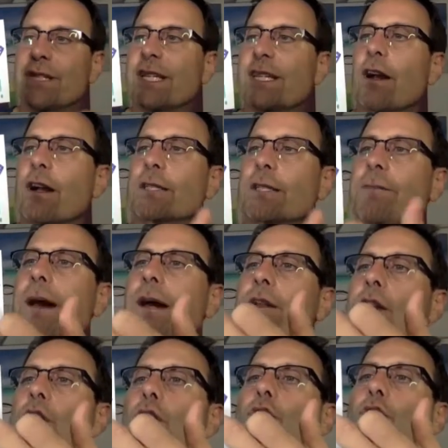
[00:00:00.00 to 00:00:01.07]
He talks about
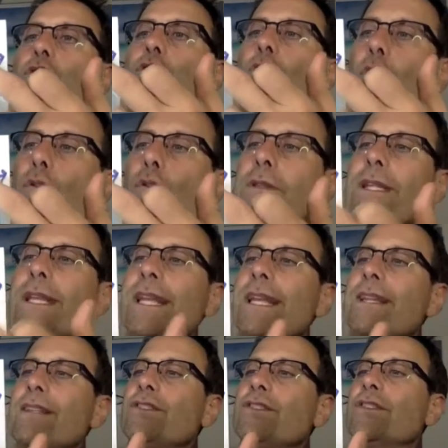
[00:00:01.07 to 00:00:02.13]
cold
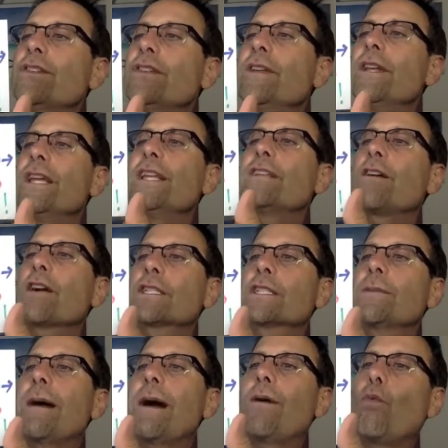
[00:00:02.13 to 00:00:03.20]
leads, he talks
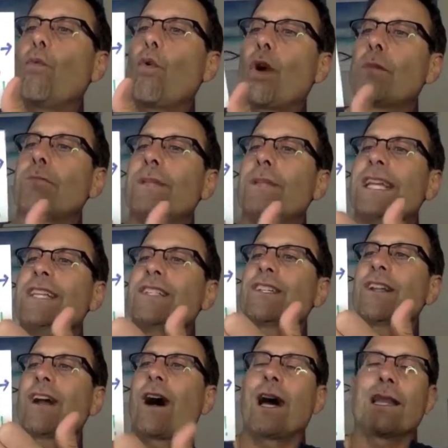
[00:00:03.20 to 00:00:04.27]
about warm leads, and
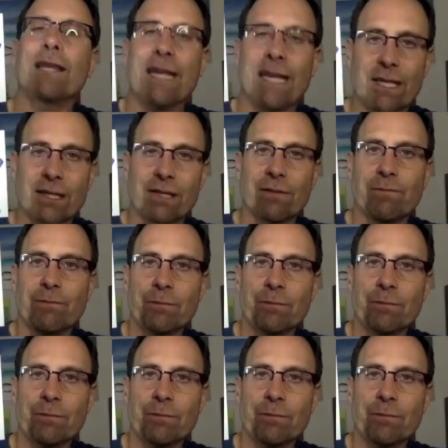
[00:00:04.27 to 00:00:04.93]
hot leads.